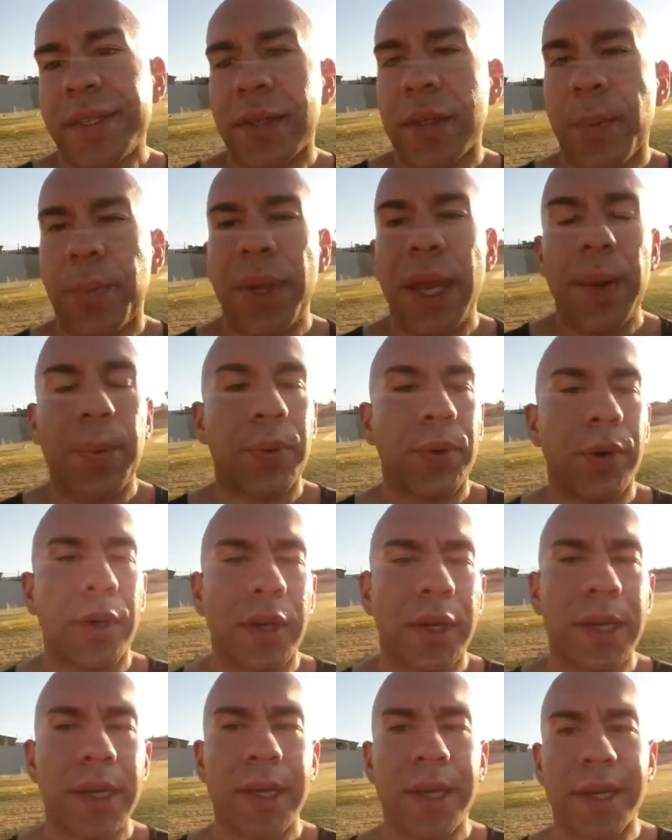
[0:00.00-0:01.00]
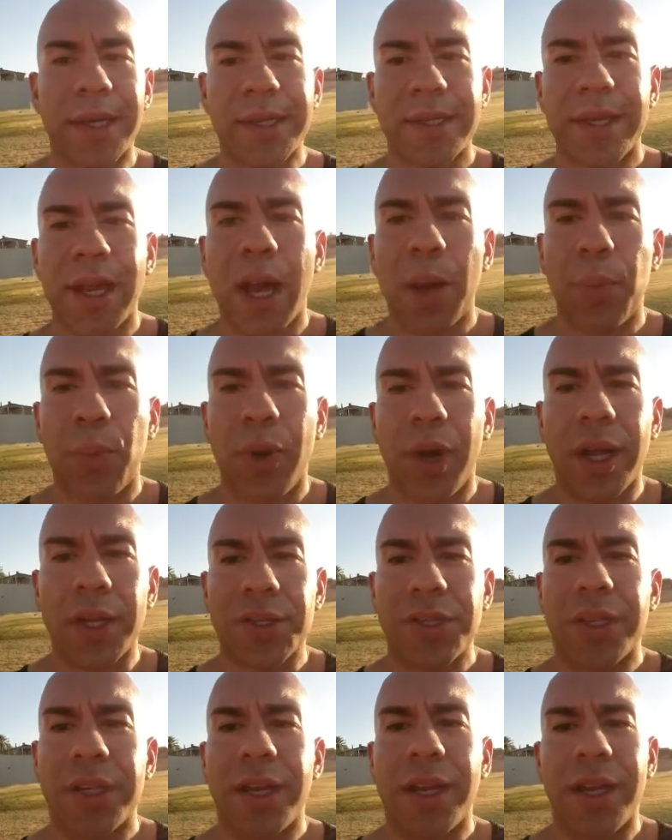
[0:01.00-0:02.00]
pencil and paper, a
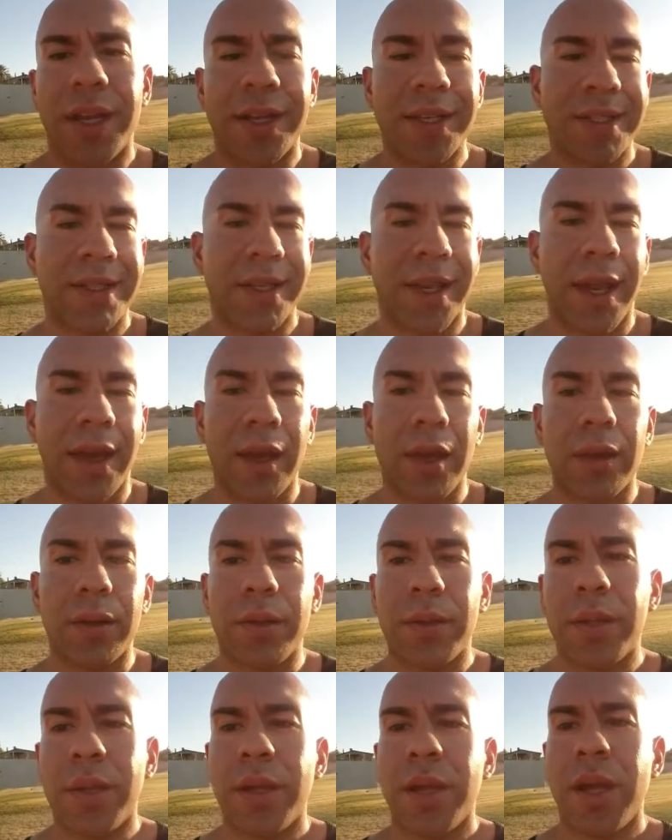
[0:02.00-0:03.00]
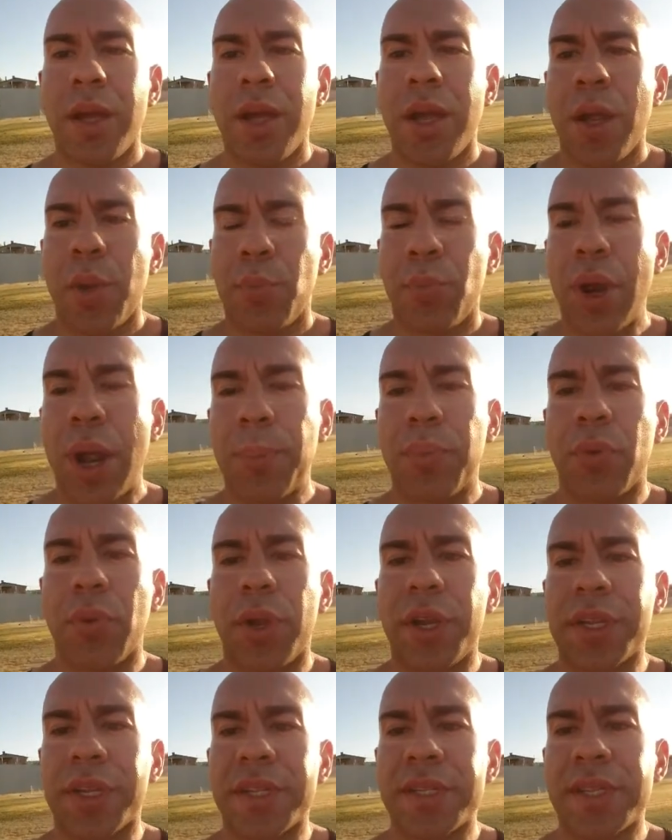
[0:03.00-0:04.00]
stopwatch, a scale,
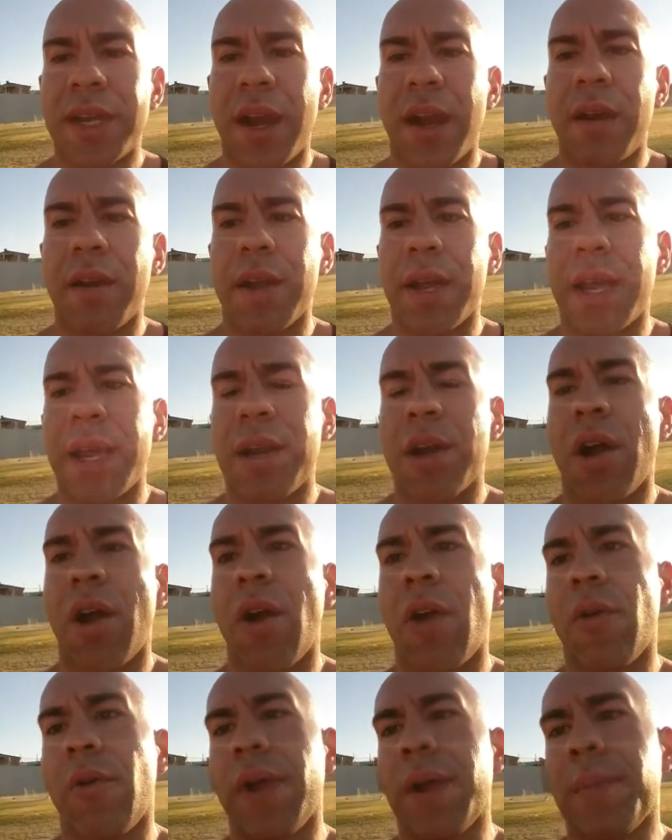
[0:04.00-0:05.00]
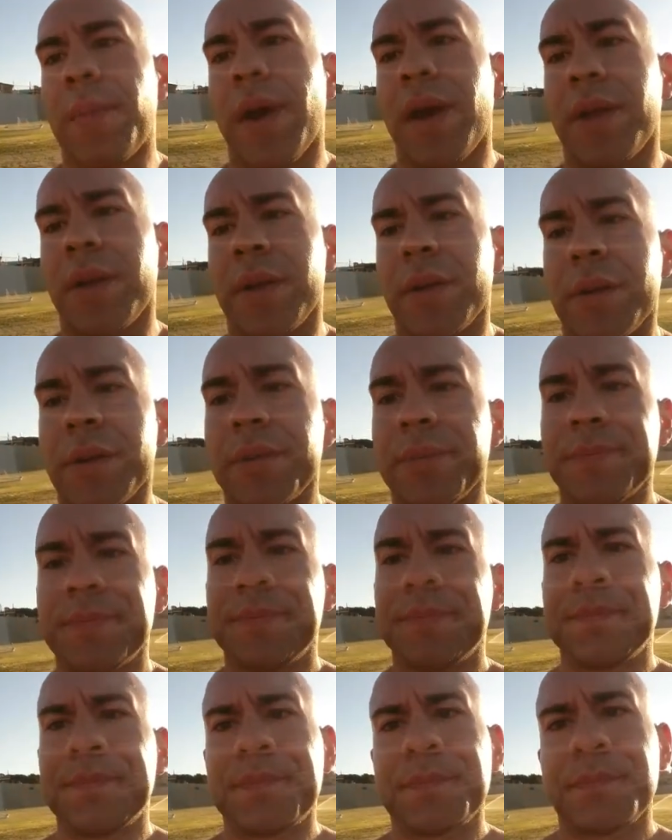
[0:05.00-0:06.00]
proper running attire, and heart rate
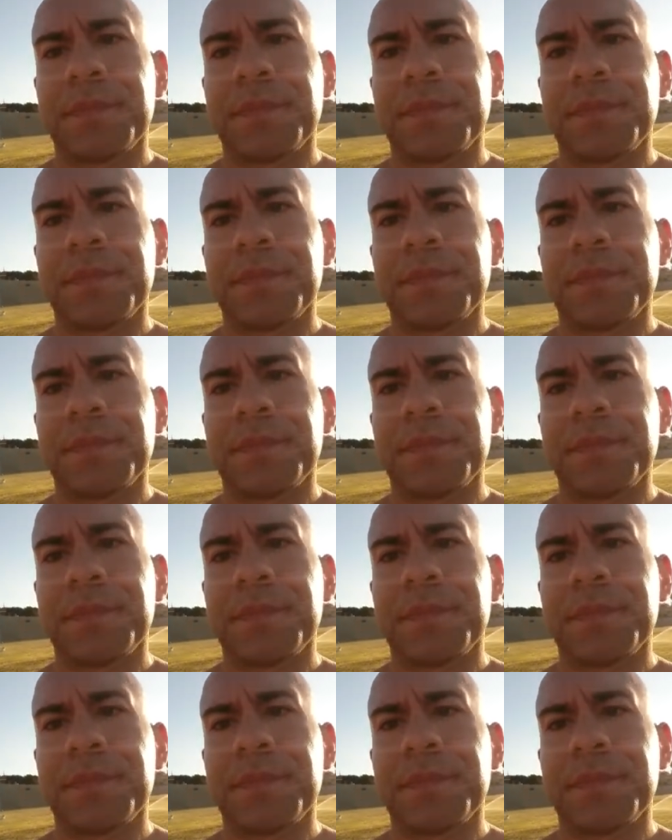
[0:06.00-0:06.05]
monitor.